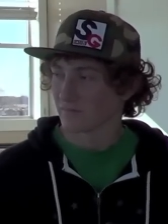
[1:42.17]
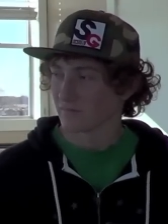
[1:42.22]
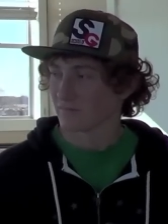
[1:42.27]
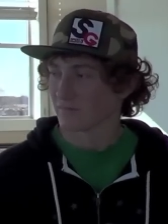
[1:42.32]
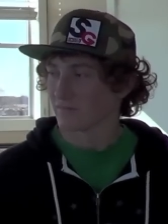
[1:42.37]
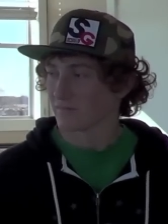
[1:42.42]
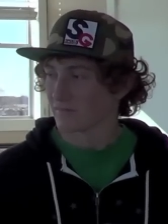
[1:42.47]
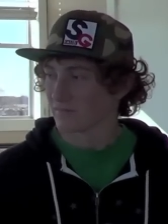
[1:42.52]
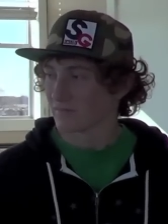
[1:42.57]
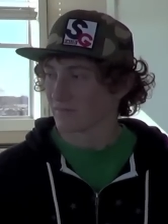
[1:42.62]
I
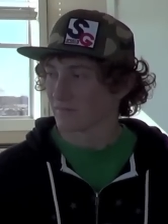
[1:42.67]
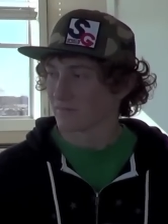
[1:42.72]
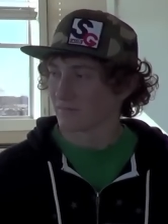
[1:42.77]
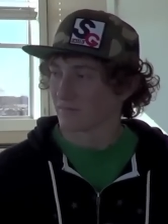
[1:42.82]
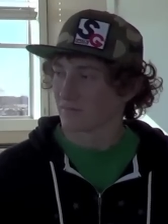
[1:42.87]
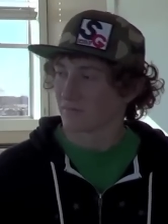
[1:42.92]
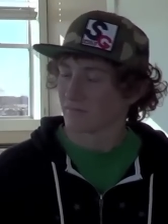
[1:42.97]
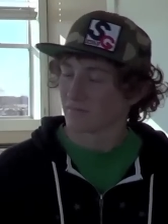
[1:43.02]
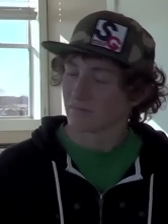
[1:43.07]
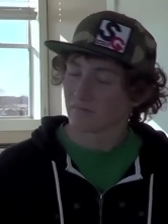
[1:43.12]
think, well, you had a
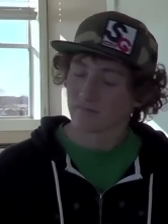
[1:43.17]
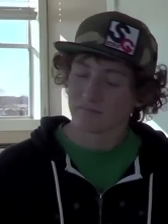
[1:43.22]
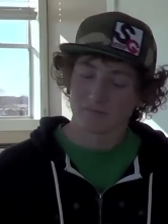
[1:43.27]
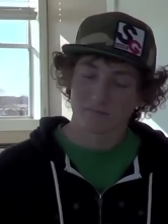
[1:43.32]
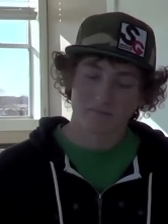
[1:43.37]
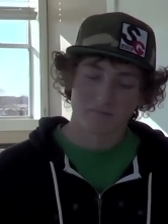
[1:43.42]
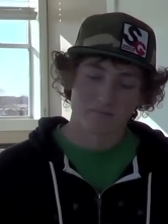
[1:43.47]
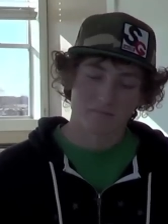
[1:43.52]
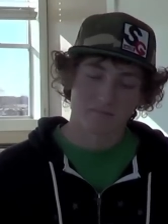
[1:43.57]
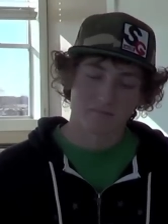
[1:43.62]

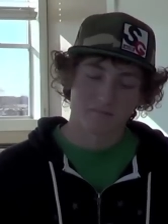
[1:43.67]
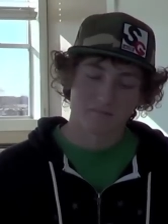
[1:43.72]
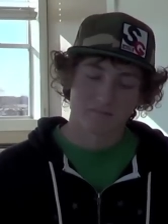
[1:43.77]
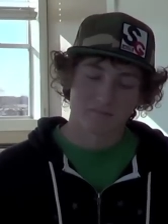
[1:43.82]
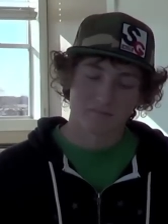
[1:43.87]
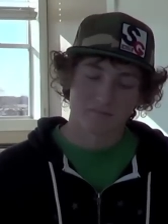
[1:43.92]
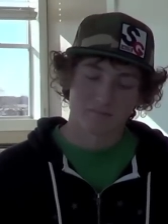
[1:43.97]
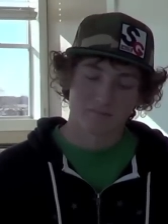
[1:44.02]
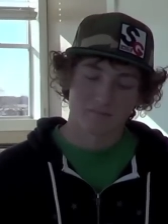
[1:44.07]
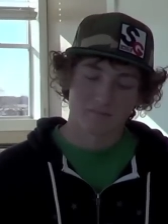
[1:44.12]

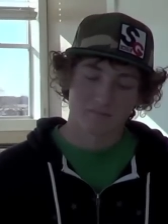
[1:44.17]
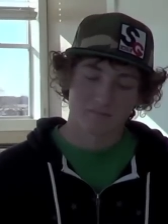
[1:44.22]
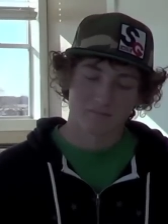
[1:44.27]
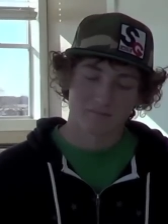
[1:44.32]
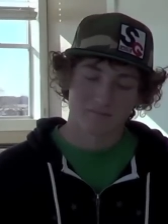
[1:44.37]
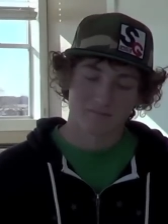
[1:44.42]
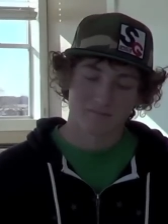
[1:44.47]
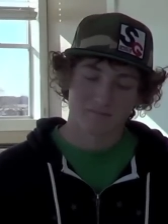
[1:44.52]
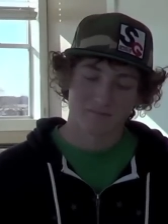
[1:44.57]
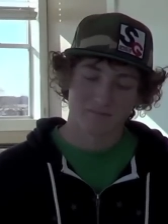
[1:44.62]
CR60
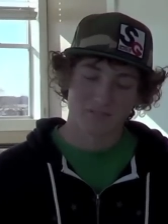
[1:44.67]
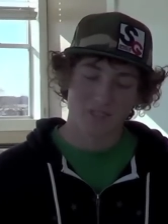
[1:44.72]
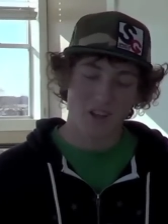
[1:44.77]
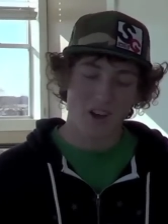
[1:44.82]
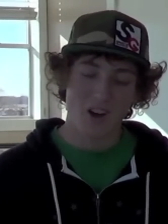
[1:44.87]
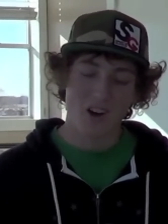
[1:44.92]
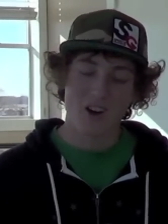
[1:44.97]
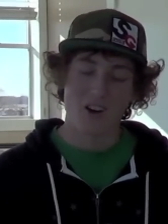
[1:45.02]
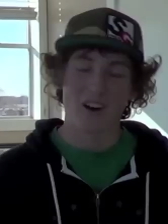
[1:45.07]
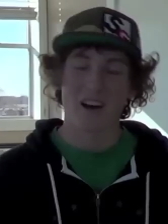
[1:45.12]
maybe? Or did
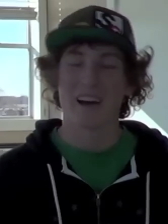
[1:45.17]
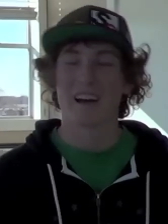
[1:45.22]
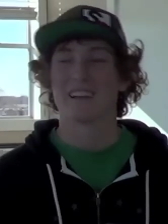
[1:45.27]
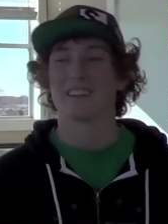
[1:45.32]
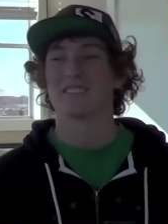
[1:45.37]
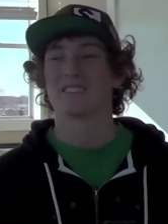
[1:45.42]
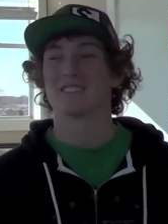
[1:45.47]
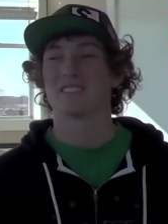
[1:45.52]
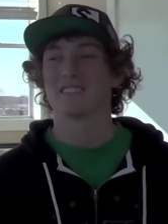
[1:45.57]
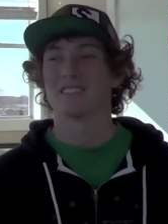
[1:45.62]
you jump to a
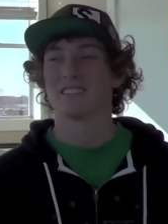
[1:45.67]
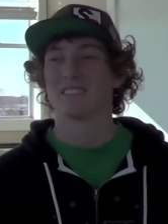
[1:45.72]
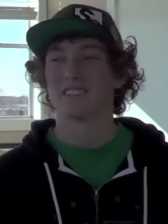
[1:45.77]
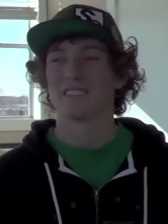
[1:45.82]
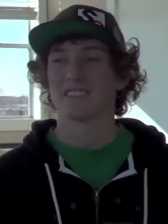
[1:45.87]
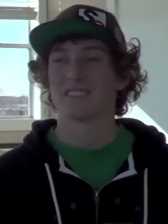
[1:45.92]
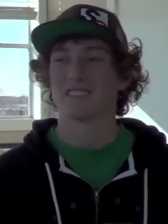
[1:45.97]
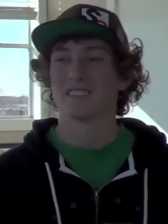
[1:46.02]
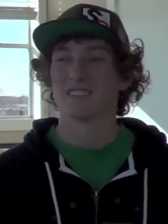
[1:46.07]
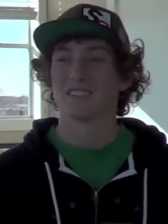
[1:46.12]

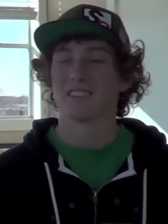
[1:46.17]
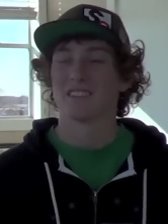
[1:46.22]
CR80?